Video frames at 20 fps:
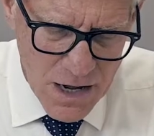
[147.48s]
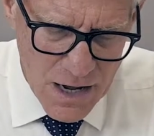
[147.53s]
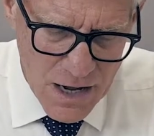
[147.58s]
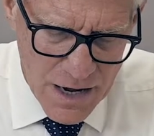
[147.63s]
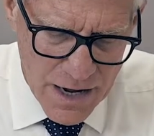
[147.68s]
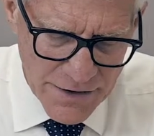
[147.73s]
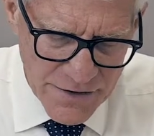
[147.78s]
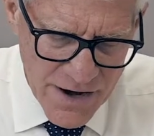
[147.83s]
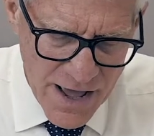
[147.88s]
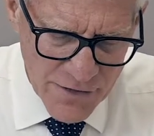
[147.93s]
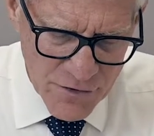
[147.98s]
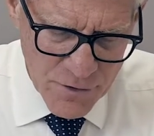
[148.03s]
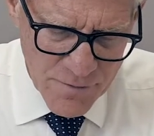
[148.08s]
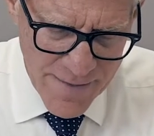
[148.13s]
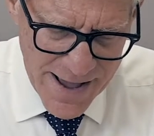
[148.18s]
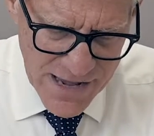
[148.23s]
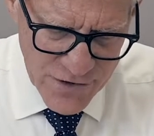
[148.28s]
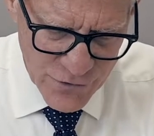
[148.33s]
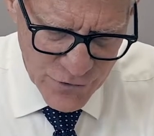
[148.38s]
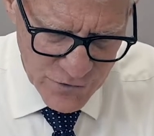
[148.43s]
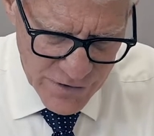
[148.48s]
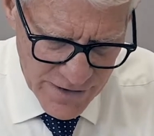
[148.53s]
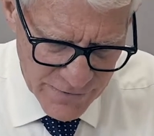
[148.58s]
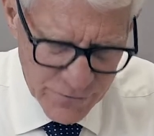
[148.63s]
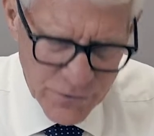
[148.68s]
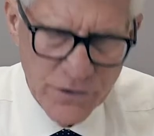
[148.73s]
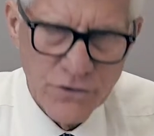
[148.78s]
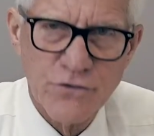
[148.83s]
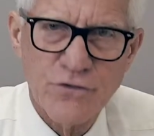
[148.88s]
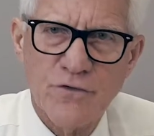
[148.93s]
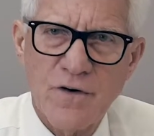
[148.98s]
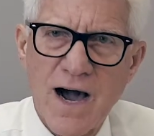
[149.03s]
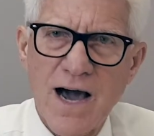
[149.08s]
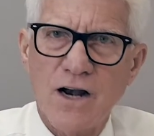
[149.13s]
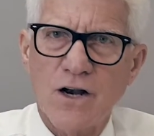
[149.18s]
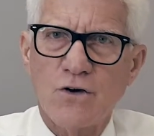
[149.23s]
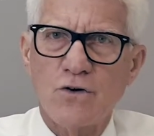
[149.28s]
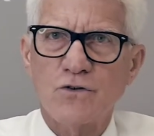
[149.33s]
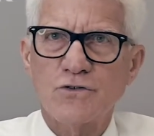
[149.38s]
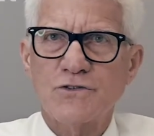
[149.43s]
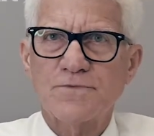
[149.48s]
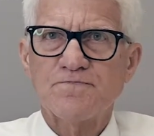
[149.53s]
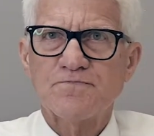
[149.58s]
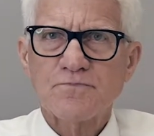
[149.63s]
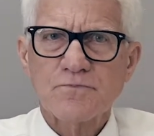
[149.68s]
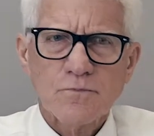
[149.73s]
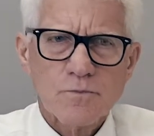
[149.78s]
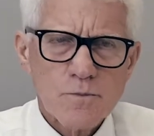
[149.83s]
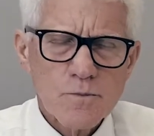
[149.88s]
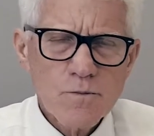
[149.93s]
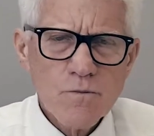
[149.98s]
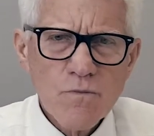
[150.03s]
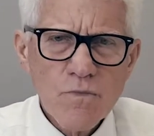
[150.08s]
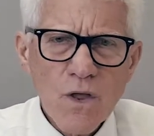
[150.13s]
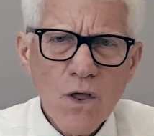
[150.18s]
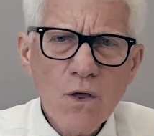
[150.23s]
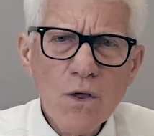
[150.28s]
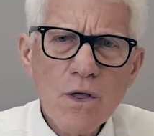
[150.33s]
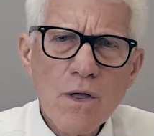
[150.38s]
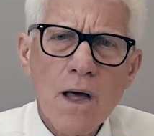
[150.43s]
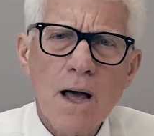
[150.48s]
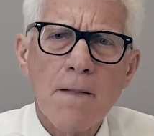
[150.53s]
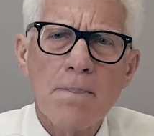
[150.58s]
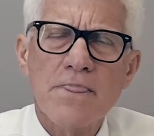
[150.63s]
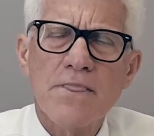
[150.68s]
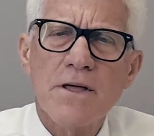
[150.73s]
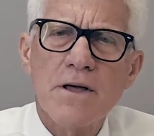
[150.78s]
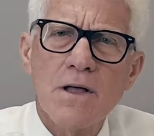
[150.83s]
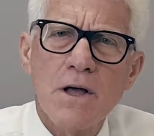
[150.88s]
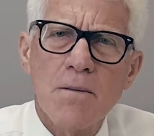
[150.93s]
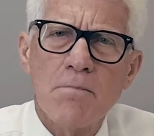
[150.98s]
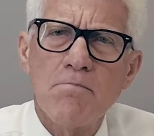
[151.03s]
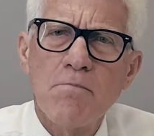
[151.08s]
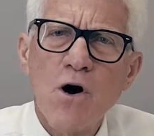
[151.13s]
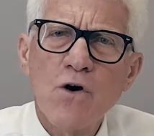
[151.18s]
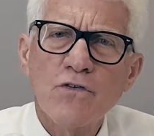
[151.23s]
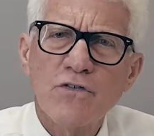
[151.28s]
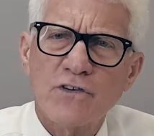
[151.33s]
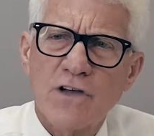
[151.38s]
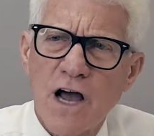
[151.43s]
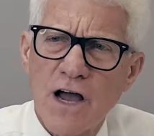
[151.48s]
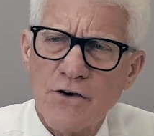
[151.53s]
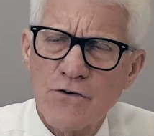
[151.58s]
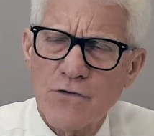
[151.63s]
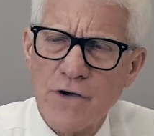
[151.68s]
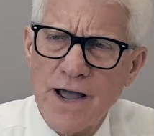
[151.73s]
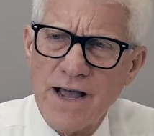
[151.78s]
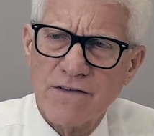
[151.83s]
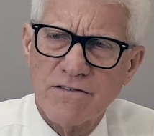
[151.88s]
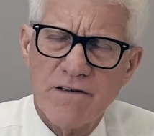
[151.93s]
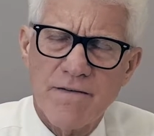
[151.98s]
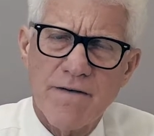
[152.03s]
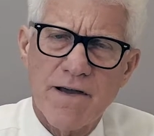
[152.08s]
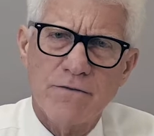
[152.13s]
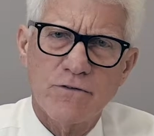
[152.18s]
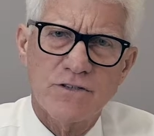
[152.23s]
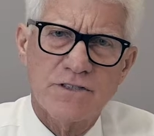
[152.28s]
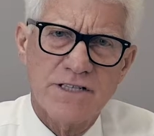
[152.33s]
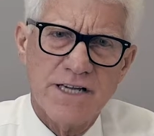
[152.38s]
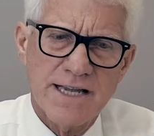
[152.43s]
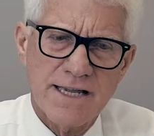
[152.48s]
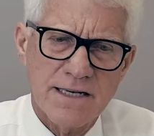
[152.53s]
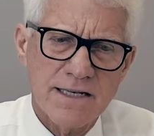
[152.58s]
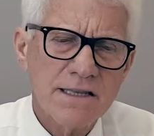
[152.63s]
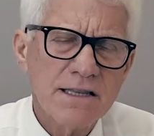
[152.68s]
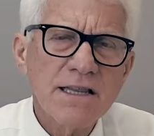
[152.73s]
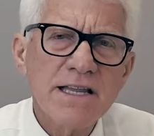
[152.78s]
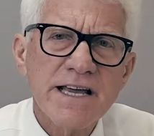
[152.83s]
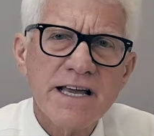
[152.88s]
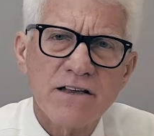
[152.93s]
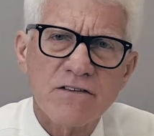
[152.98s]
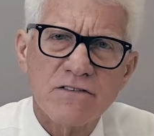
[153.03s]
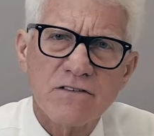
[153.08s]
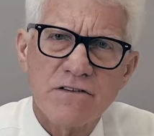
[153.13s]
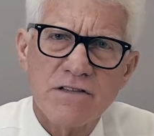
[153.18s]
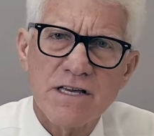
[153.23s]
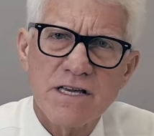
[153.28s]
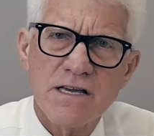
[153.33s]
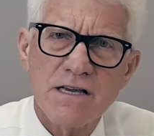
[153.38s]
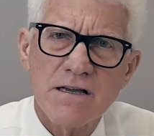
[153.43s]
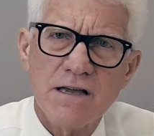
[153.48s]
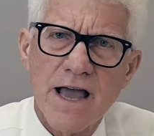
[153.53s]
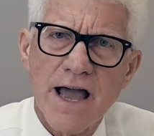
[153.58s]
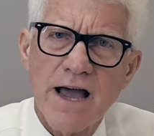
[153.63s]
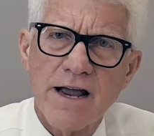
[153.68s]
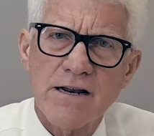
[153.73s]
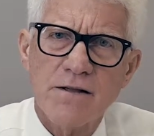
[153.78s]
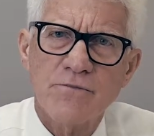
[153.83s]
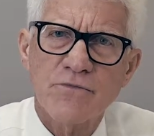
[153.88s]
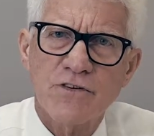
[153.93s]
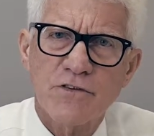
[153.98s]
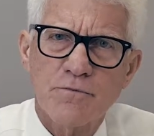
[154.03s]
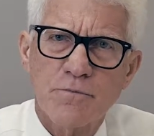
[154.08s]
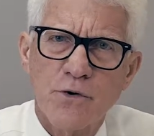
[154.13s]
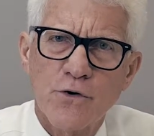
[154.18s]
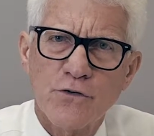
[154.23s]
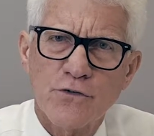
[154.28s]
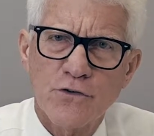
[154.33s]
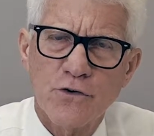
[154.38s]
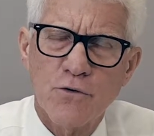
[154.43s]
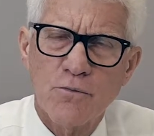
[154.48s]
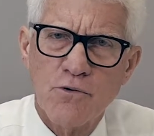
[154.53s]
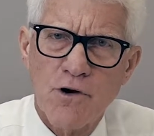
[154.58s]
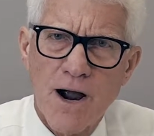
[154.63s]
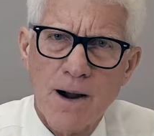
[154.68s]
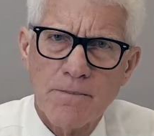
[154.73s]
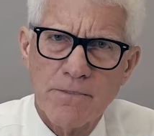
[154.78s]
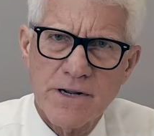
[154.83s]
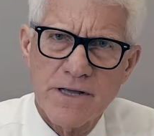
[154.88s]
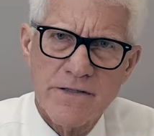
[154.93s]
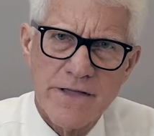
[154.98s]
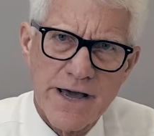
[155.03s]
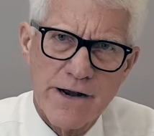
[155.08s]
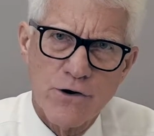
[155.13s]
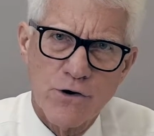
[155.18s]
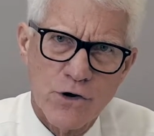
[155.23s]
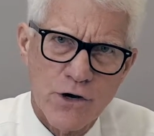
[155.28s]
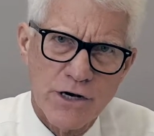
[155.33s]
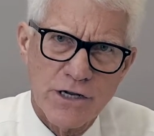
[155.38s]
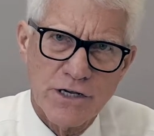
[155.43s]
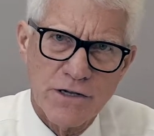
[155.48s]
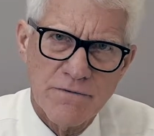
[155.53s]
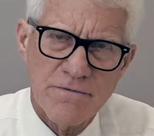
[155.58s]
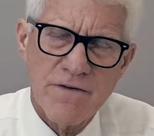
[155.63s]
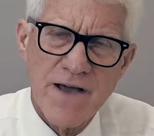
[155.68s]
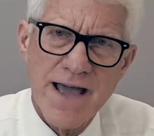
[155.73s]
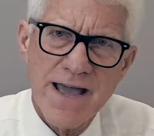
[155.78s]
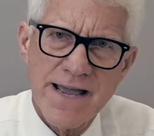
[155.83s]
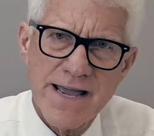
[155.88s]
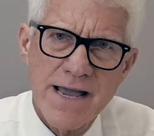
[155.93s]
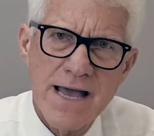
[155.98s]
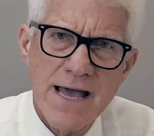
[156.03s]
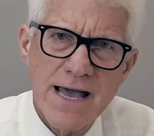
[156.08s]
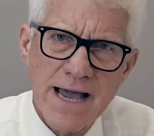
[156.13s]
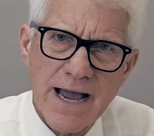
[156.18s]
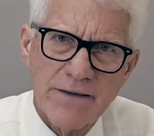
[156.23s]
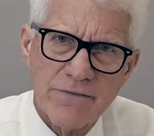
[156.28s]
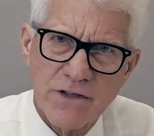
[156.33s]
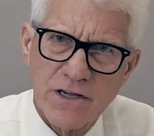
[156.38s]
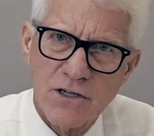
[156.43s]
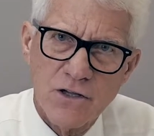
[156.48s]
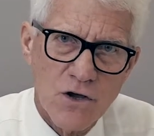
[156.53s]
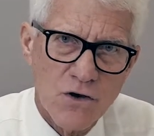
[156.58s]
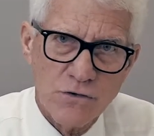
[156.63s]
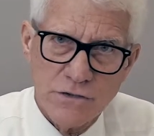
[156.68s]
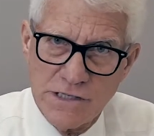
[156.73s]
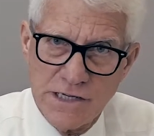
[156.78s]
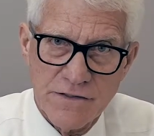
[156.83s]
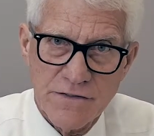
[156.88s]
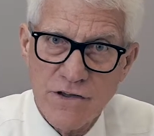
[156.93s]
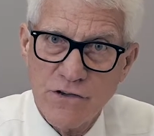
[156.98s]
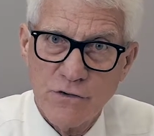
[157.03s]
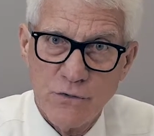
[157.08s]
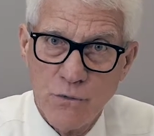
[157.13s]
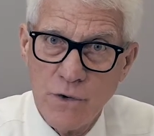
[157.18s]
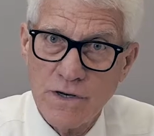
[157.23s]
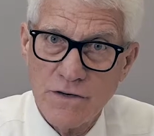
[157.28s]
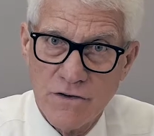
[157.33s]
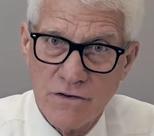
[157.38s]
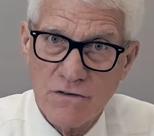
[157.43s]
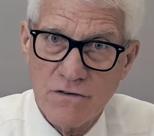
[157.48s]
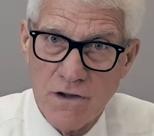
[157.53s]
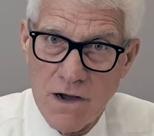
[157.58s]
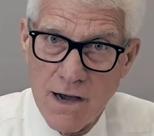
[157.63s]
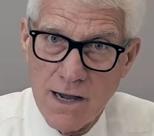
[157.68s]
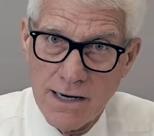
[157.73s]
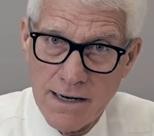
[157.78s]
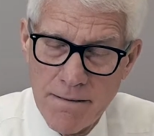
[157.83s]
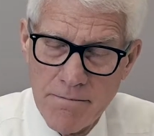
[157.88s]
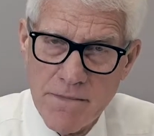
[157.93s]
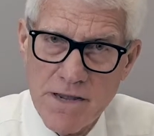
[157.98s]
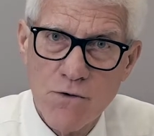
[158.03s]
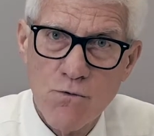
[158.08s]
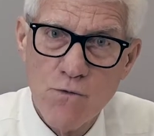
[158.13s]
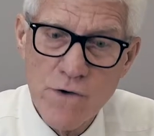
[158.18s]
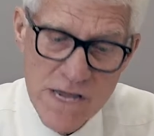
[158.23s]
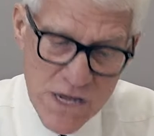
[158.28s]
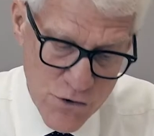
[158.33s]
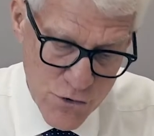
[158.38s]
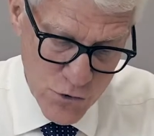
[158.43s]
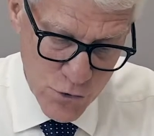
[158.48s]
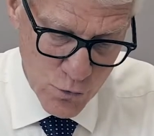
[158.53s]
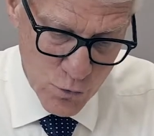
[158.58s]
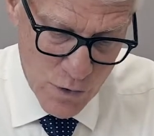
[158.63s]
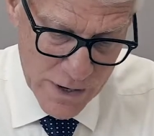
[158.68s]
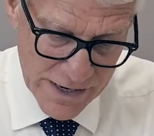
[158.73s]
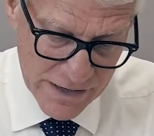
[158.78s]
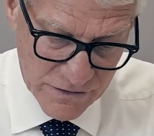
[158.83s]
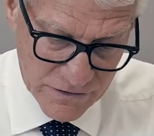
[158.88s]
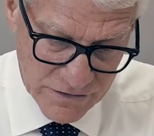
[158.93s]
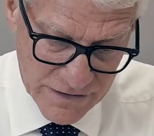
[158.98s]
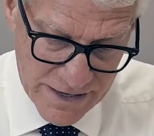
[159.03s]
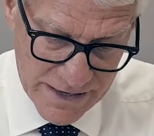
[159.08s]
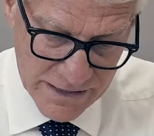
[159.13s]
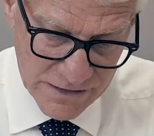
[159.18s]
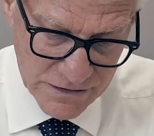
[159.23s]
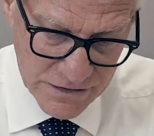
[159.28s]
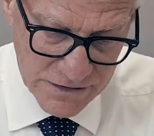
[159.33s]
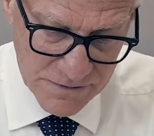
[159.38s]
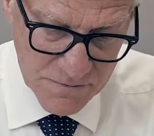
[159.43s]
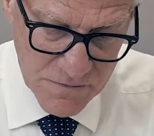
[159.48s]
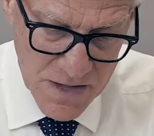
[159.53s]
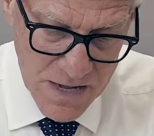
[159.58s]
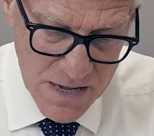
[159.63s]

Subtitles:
Another major difference follows. Most contracts I've ever seen list the items of personal property that are going to convey at the closing. This one does not. Let me read you what it says.